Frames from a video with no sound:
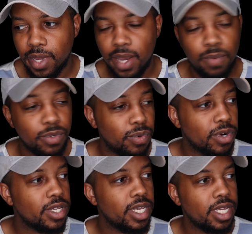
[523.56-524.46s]
I was
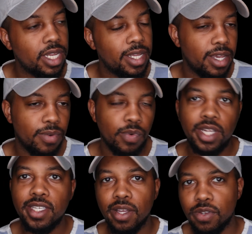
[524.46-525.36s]
working in a
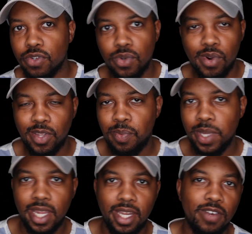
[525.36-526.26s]
retail store at the
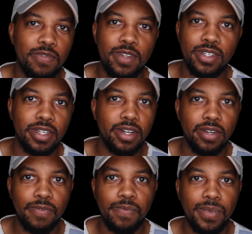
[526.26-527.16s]
beginning of this
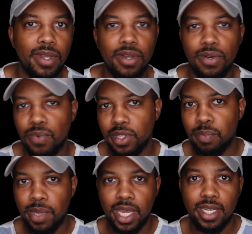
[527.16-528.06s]
year. When the
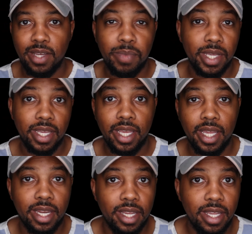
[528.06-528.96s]
pandemic
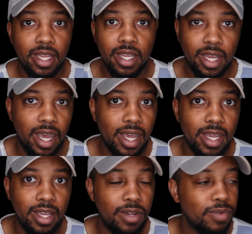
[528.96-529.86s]
hit,
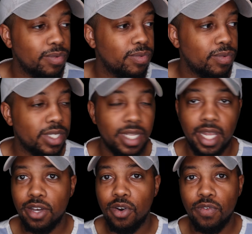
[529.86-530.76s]
I was
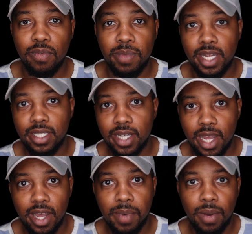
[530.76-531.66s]
let go from that
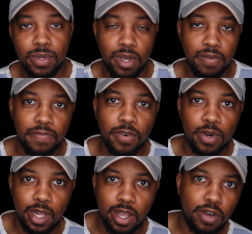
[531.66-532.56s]
job. I was on
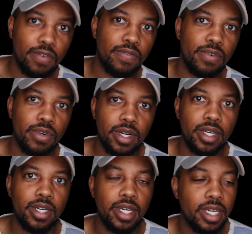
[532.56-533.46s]
furlough
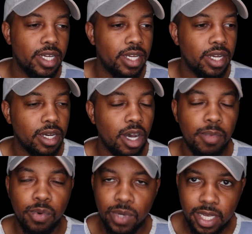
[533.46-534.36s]
for a
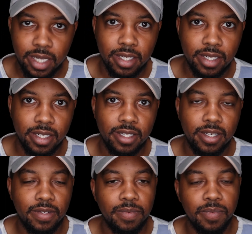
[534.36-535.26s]
couple weeks,
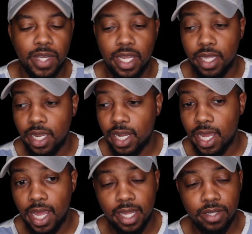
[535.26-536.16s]
and then
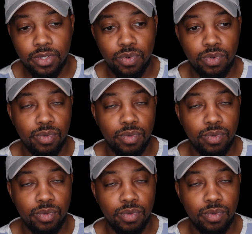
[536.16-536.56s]
I had to,